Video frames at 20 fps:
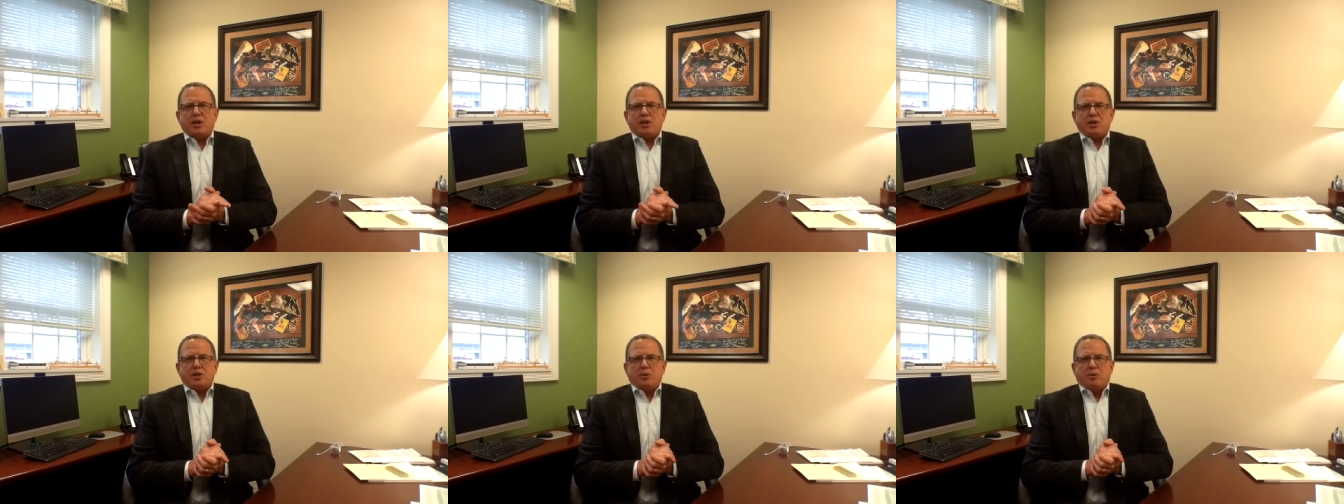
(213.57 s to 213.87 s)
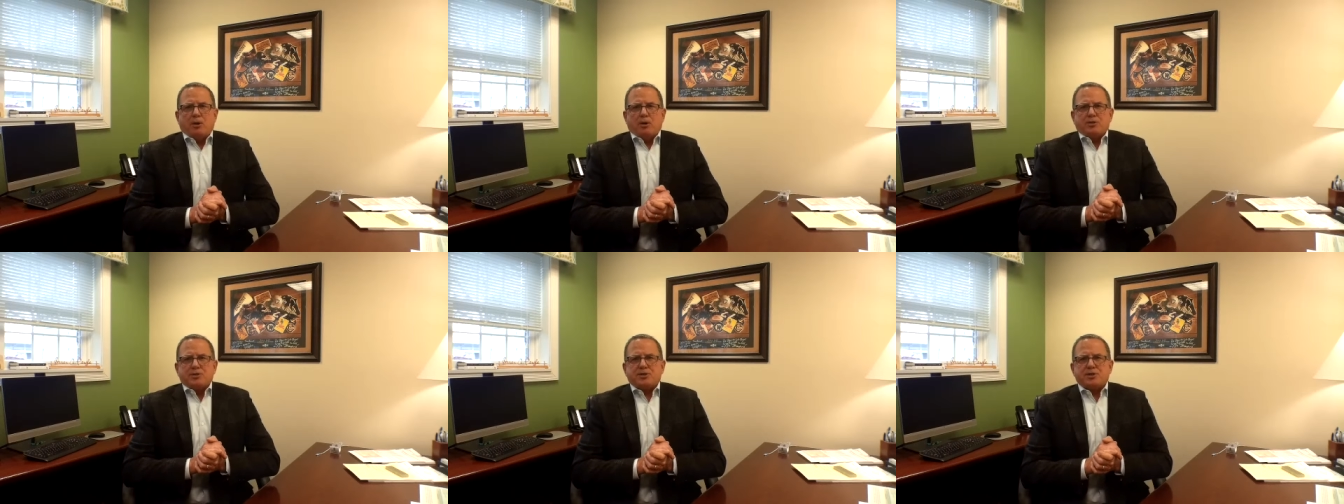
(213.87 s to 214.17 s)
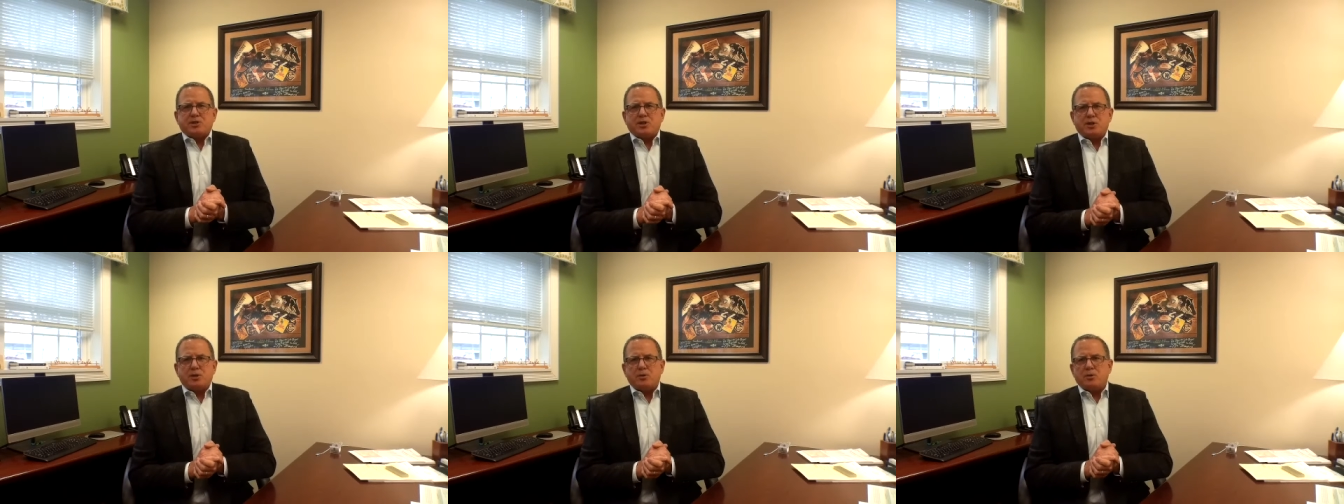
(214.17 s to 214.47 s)
you
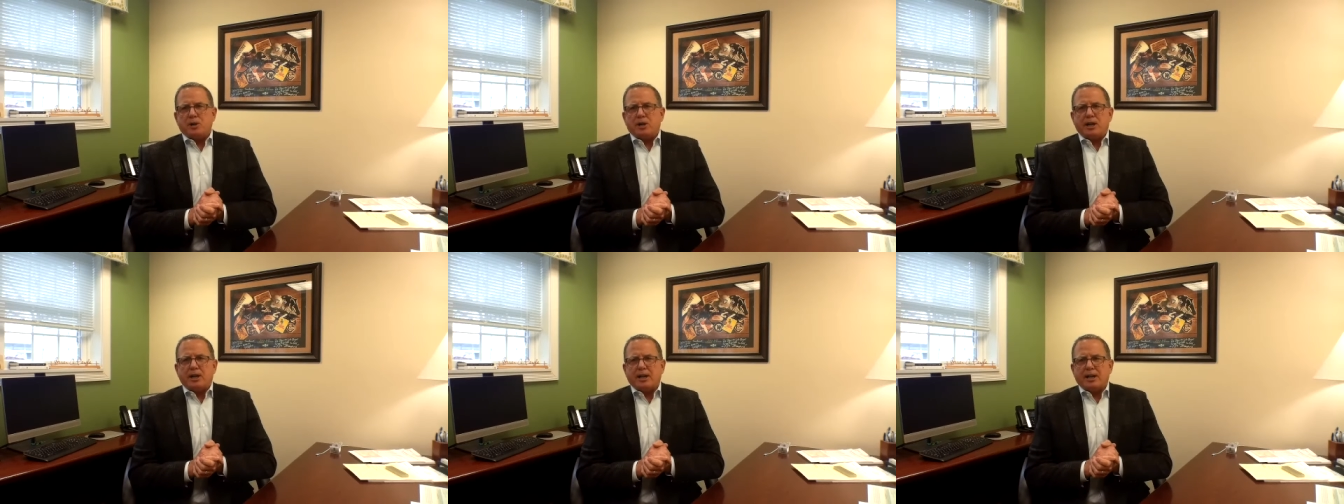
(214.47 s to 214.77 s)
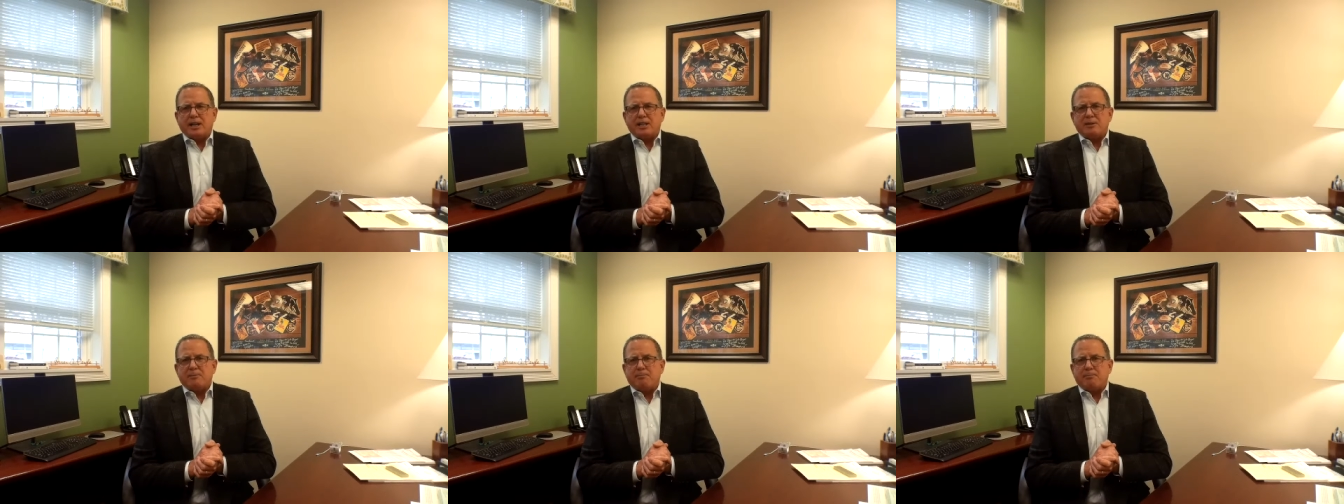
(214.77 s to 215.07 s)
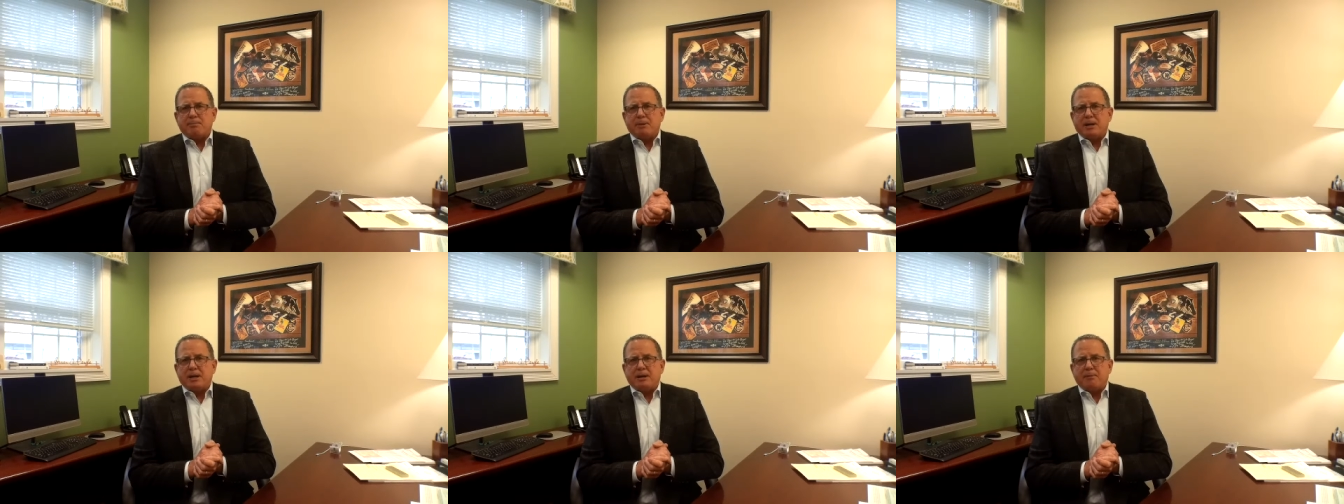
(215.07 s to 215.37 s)
also get to
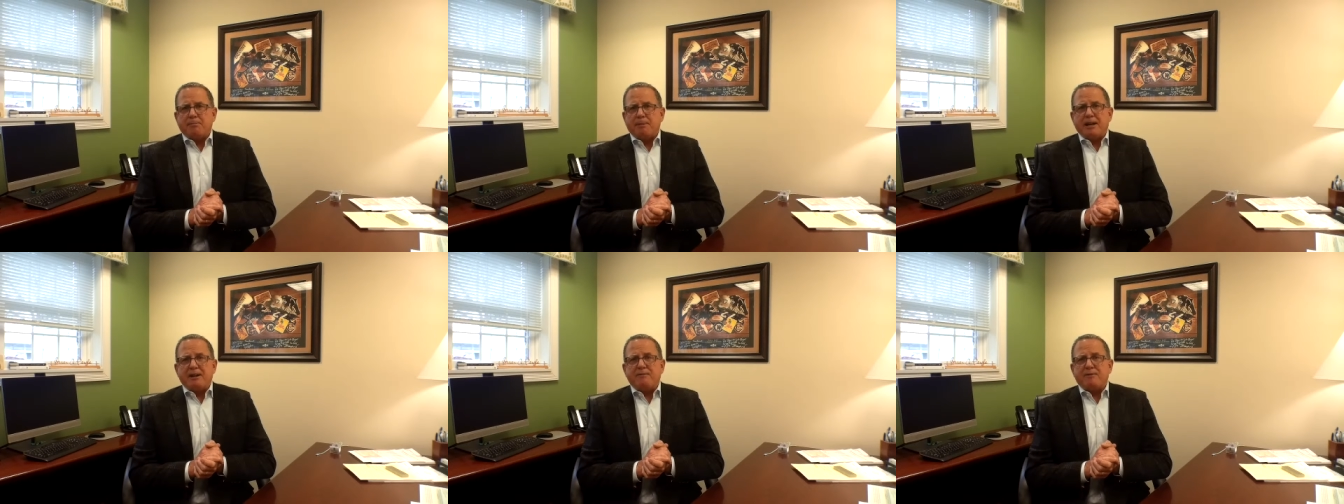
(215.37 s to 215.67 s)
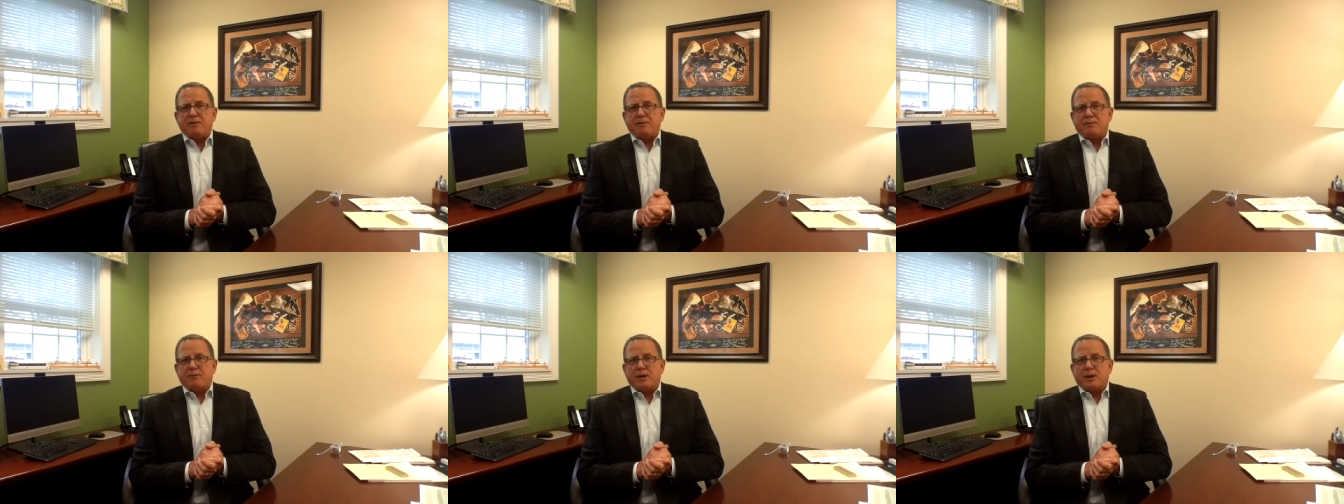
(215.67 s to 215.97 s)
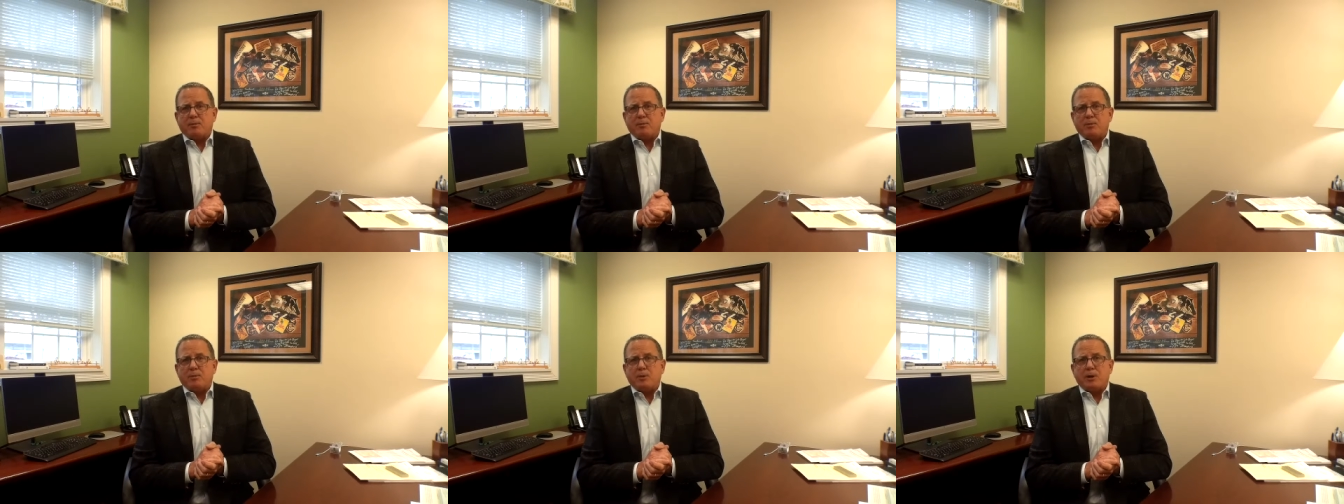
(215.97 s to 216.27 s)
benefit
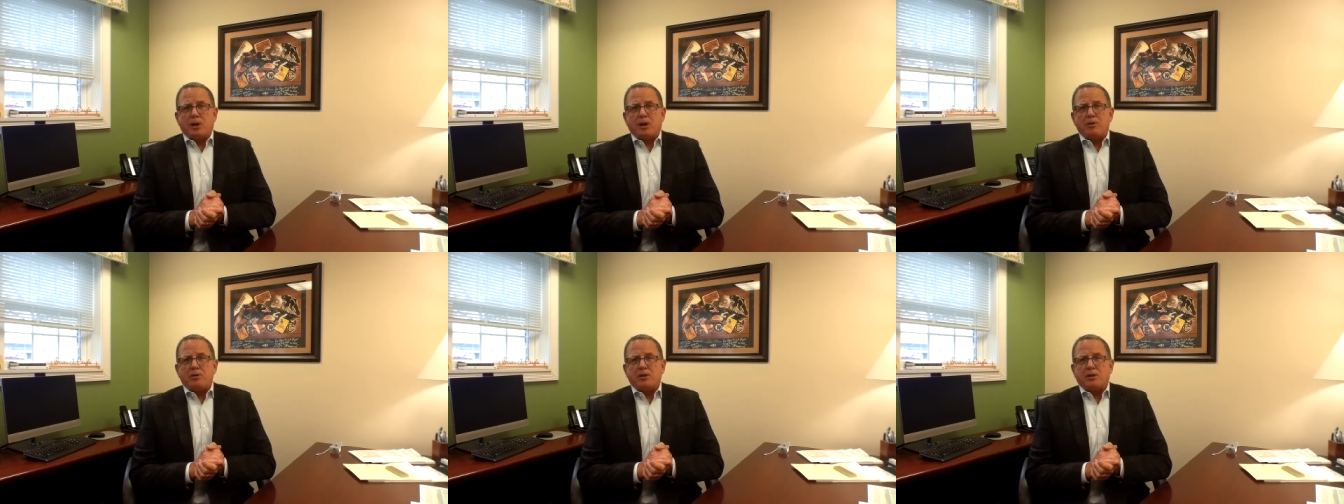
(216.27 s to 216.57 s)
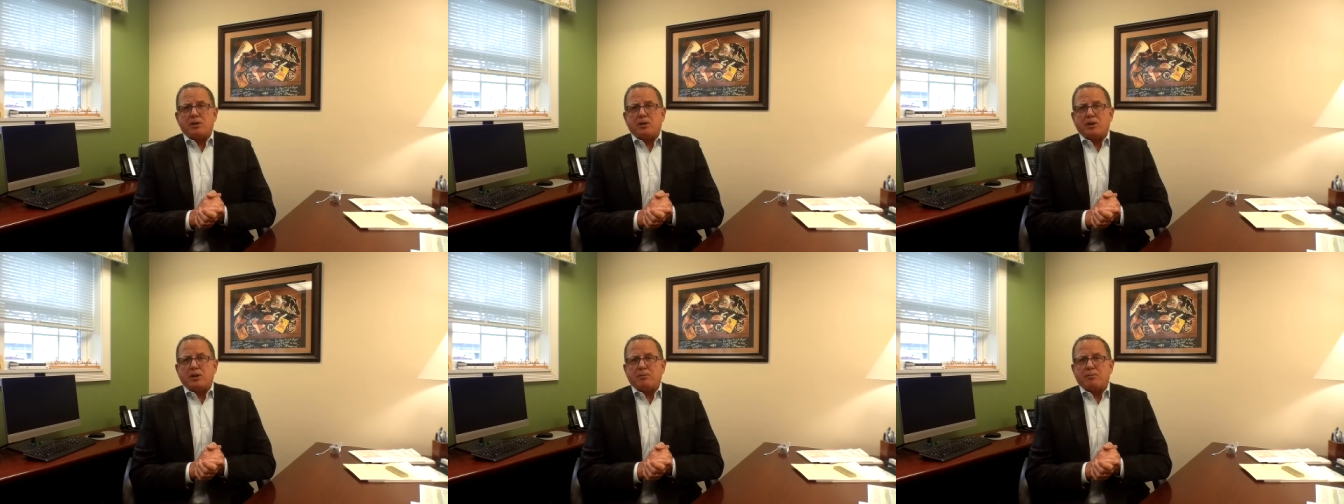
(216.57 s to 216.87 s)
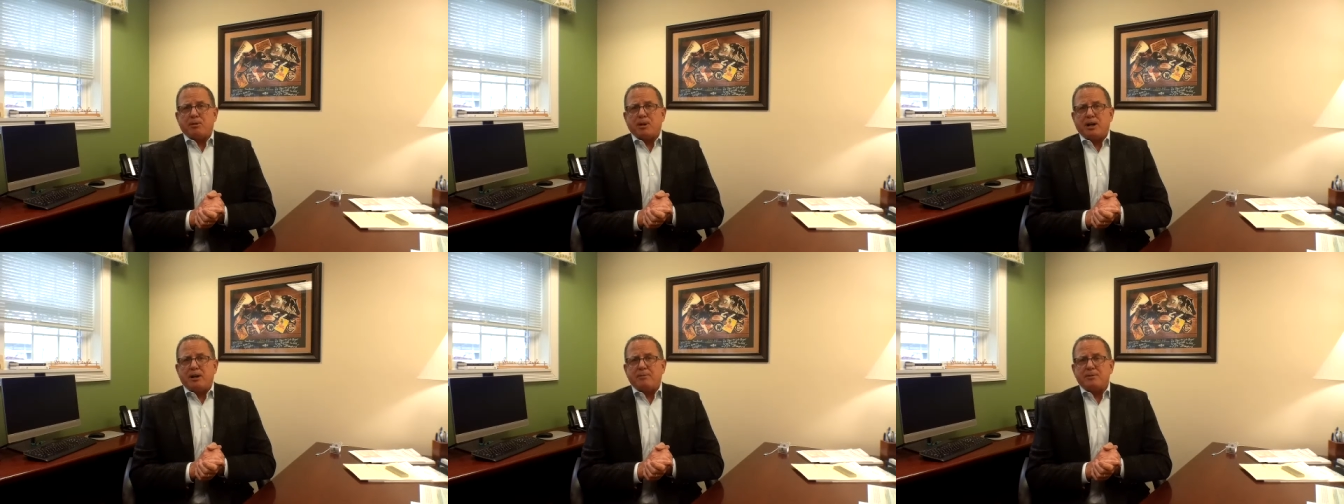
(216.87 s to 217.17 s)
from what we call the Ckark
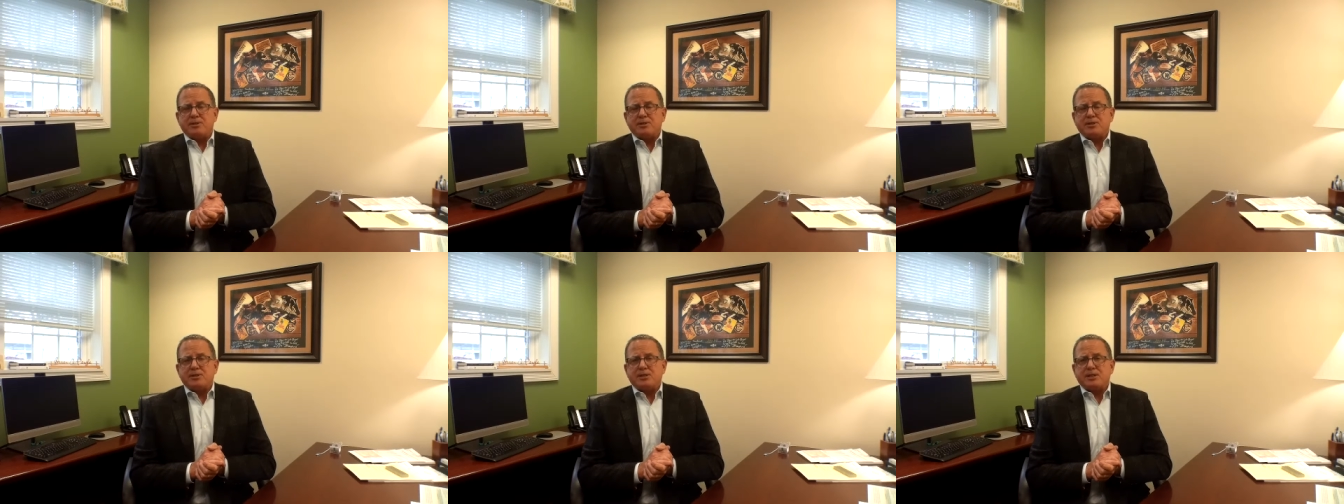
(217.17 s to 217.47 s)
Promise.